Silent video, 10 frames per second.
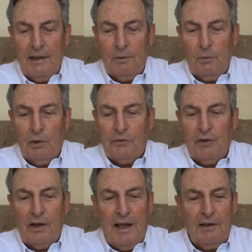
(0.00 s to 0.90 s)
What's
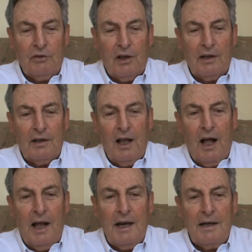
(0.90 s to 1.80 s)
the danger?
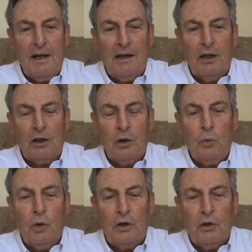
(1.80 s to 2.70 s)
9
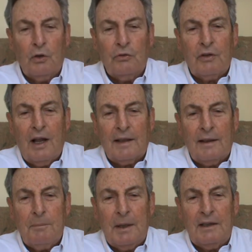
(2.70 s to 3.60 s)
Littlewood looks like
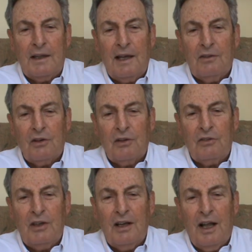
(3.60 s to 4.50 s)
the big danger.
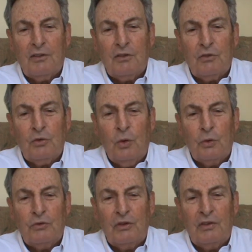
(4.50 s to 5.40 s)
She likes this
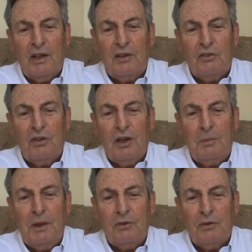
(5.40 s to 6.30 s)
course. She's getting
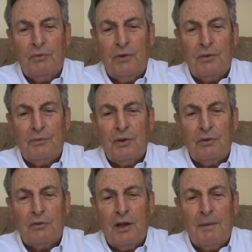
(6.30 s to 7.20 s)
cheek pieces for the
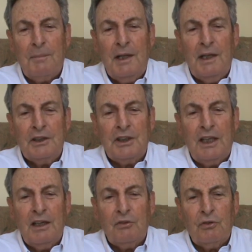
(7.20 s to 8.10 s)
first time. She
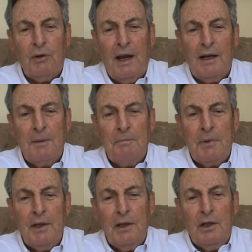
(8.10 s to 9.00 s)
gets Stratum,
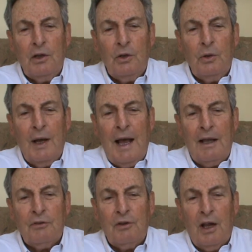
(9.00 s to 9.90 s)
who
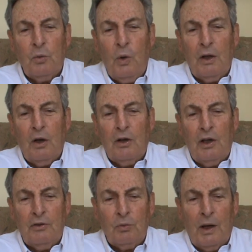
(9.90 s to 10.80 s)
has done well on
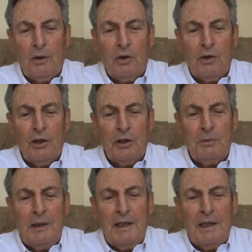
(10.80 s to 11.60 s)
her. He's won on her.